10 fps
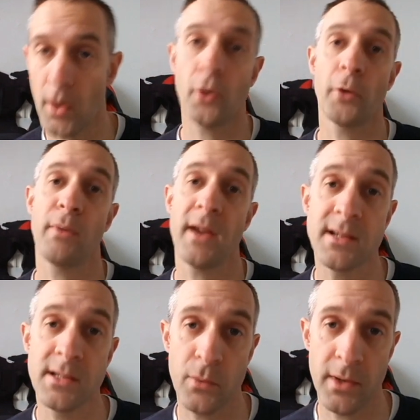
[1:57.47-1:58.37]
or a
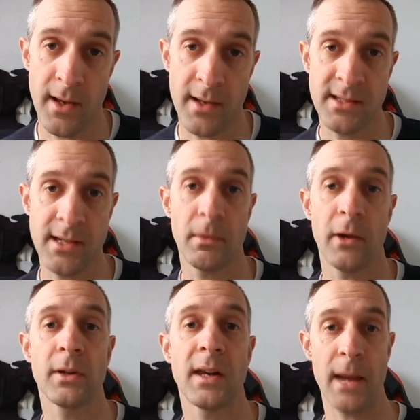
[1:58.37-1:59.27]
place with a
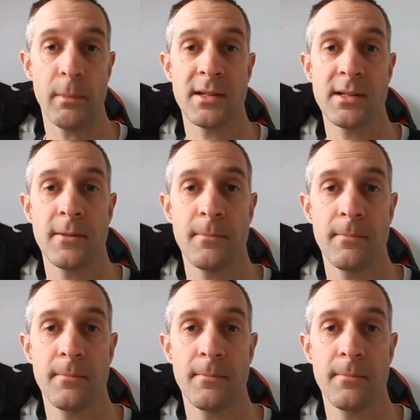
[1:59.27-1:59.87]
similar climate.